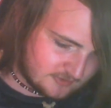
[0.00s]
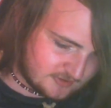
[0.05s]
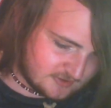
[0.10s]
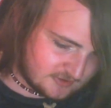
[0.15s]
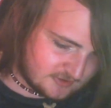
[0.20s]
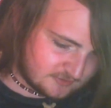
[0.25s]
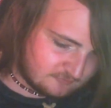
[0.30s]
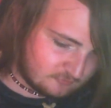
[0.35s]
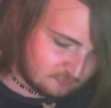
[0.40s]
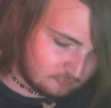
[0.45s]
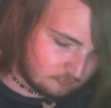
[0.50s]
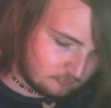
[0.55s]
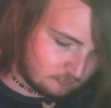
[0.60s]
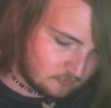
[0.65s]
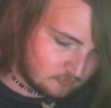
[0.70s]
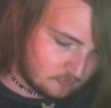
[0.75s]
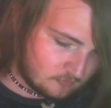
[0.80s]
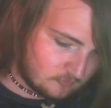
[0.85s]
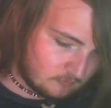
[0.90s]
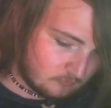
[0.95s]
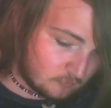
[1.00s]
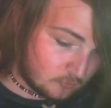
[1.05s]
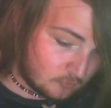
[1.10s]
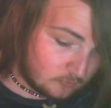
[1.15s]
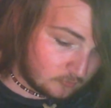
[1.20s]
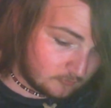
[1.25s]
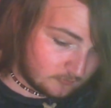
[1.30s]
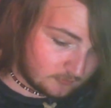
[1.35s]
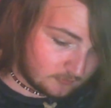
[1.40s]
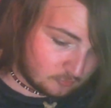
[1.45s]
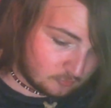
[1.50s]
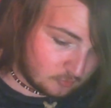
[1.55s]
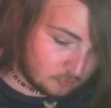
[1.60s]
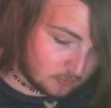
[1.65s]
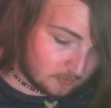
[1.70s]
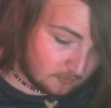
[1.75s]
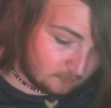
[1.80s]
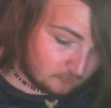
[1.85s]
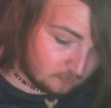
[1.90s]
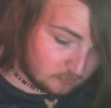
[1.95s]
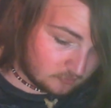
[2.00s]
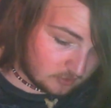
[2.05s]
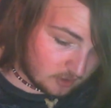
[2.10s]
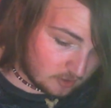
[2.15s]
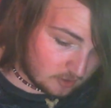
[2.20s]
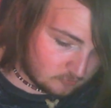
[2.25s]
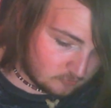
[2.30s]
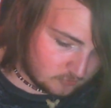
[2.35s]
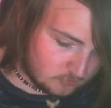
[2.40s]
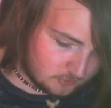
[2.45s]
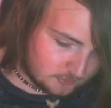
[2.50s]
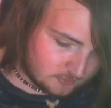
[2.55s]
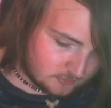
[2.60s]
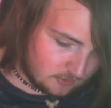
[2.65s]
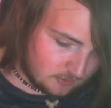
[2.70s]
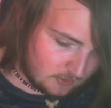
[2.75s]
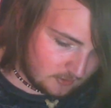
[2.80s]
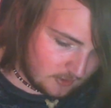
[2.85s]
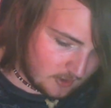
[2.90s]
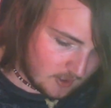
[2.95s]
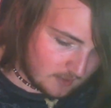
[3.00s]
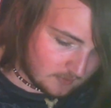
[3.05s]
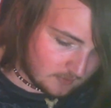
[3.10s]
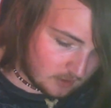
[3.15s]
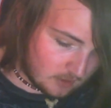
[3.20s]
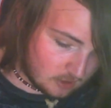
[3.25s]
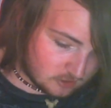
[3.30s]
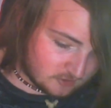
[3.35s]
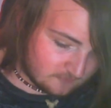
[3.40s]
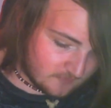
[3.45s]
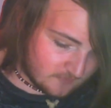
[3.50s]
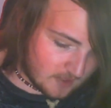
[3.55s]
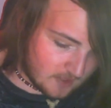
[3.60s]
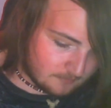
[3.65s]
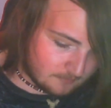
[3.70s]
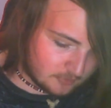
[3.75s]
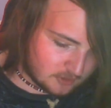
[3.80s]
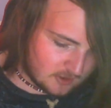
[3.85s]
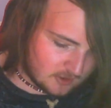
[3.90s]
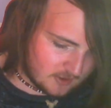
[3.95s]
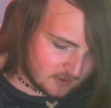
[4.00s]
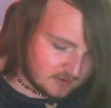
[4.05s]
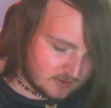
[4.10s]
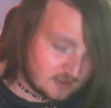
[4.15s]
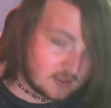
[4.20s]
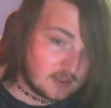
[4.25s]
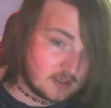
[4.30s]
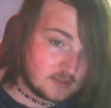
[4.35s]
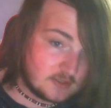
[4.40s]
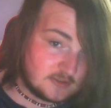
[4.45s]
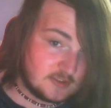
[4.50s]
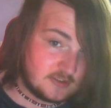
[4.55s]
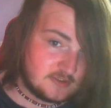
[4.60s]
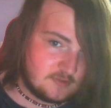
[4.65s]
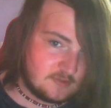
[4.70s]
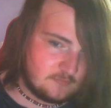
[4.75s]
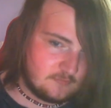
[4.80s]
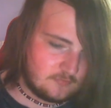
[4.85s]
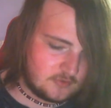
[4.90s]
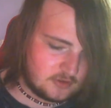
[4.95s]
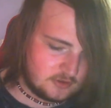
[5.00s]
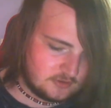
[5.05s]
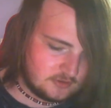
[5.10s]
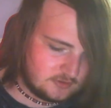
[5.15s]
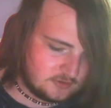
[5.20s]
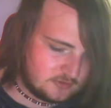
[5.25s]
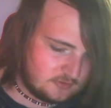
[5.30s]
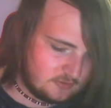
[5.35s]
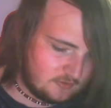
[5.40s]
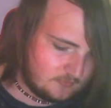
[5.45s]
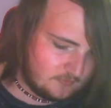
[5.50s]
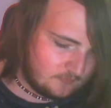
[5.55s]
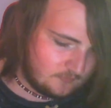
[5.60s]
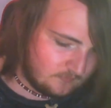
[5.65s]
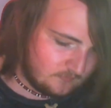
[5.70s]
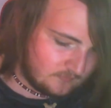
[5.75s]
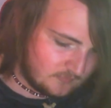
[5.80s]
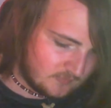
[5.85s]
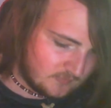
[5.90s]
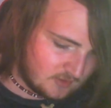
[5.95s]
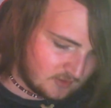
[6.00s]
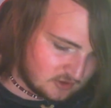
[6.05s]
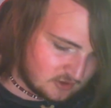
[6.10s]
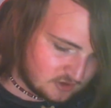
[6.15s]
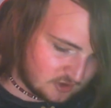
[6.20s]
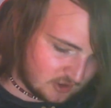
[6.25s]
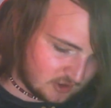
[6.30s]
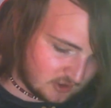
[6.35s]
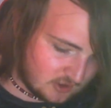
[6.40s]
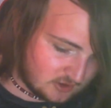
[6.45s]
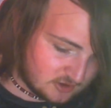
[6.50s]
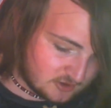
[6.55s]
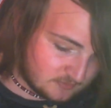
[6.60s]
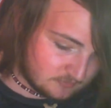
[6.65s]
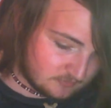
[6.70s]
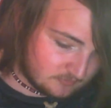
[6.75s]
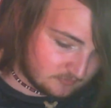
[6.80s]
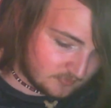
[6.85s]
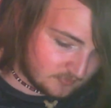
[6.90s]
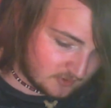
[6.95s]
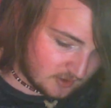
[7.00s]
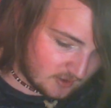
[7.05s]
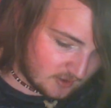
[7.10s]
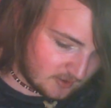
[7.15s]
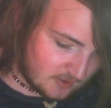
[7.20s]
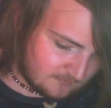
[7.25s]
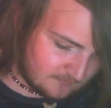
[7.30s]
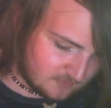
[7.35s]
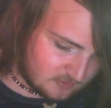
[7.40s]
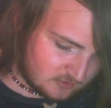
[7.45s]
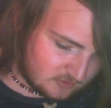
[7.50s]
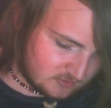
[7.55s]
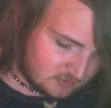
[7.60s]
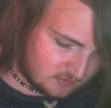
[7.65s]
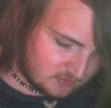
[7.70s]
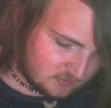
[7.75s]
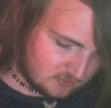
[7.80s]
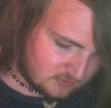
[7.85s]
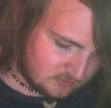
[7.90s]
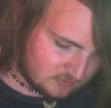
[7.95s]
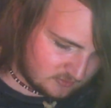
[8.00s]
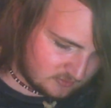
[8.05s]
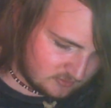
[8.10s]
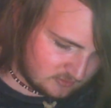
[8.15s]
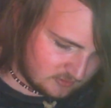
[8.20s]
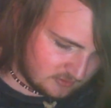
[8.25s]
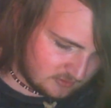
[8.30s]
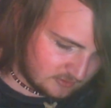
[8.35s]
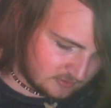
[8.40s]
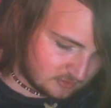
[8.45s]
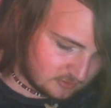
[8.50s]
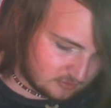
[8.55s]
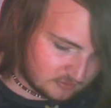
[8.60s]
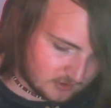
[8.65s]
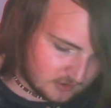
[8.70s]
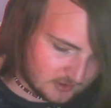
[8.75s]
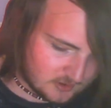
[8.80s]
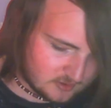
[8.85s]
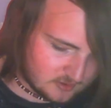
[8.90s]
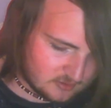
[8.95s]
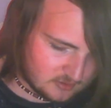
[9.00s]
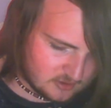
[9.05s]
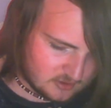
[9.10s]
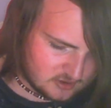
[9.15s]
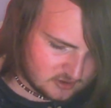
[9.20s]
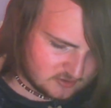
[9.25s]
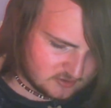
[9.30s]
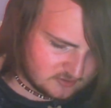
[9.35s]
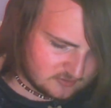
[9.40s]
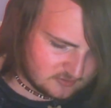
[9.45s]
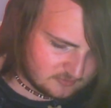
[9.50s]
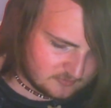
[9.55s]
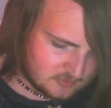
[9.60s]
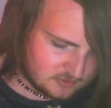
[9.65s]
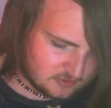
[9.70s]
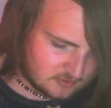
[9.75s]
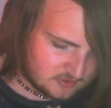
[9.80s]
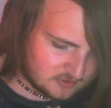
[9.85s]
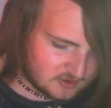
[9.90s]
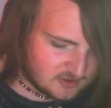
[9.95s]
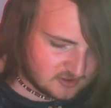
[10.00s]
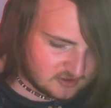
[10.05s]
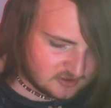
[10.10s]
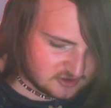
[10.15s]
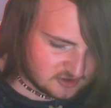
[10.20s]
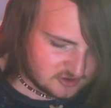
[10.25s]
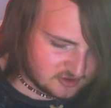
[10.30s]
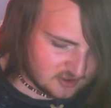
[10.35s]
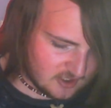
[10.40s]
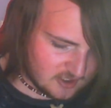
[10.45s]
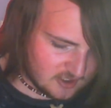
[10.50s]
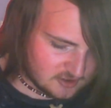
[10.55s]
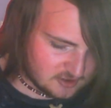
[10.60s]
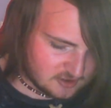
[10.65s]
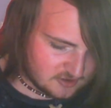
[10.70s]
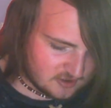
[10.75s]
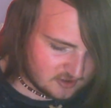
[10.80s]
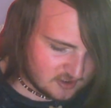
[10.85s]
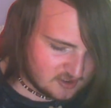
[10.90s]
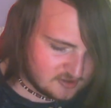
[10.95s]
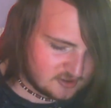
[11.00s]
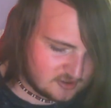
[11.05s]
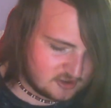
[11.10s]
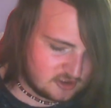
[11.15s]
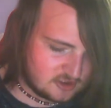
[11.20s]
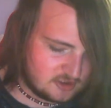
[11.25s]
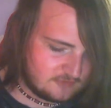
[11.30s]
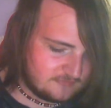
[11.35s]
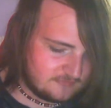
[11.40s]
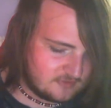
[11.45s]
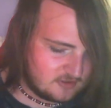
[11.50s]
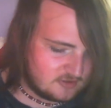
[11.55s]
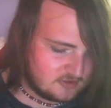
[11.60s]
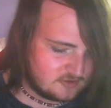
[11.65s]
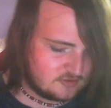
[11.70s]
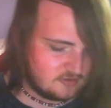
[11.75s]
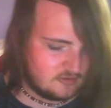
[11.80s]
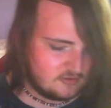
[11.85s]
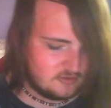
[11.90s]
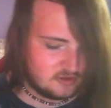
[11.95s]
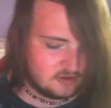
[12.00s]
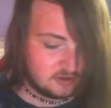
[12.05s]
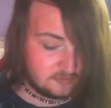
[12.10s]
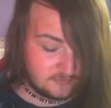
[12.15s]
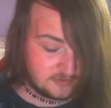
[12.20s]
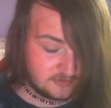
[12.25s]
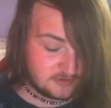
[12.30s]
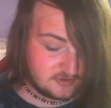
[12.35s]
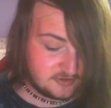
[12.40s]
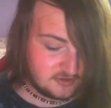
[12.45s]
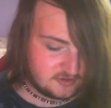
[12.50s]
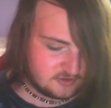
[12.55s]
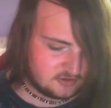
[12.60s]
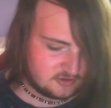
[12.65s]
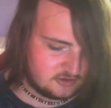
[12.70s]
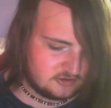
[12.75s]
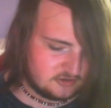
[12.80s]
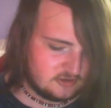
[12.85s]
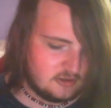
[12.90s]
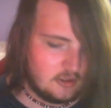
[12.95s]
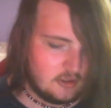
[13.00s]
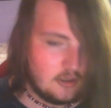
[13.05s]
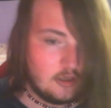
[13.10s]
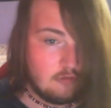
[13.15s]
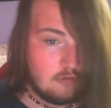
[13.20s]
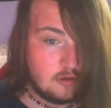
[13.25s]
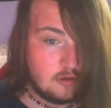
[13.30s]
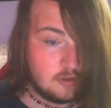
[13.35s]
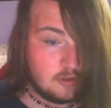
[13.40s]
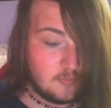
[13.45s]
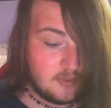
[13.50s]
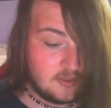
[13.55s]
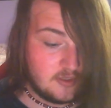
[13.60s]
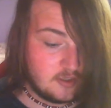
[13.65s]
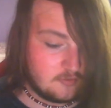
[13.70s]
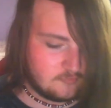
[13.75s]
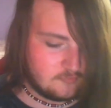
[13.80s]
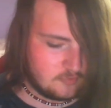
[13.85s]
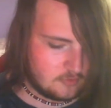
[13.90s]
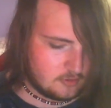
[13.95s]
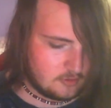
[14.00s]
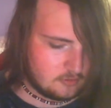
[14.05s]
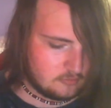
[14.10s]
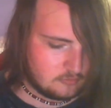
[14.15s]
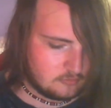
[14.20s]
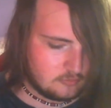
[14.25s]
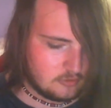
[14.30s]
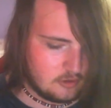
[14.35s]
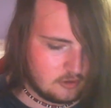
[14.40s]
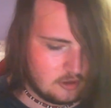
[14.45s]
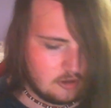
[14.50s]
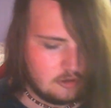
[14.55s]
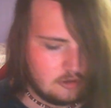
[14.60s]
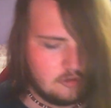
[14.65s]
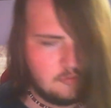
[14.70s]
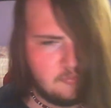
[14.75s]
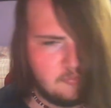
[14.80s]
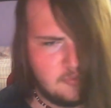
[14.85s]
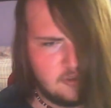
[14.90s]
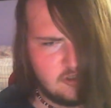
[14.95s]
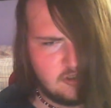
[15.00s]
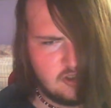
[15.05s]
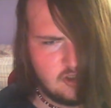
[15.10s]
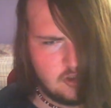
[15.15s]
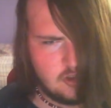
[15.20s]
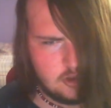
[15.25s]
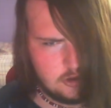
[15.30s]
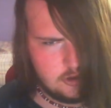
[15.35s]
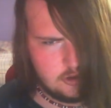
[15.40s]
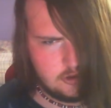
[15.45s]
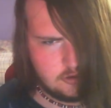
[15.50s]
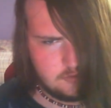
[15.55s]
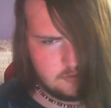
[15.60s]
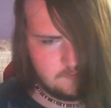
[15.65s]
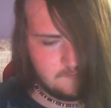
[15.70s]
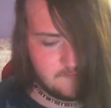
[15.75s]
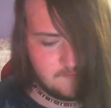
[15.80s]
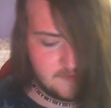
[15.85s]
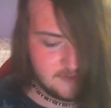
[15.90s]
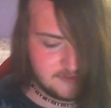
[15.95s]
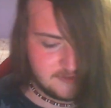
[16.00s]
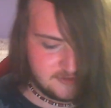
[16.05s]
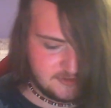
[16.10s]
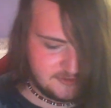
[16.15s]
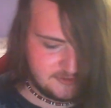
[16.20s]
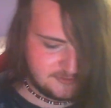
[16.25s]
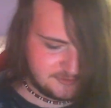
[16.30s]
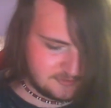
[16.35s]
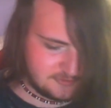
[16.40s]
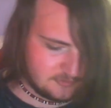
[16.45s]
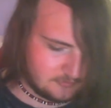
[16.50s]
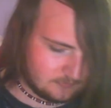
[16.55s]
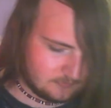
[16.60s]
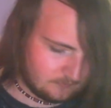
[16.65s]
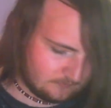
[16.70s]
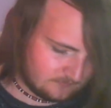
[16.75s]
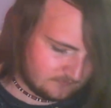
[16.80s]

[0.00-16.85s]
persists for more than 24 hours, loss of appetite, excessive thirst, change in behavior, irritability, agitation, nervousness, or wanting to be left alone, or bloody urine or feces.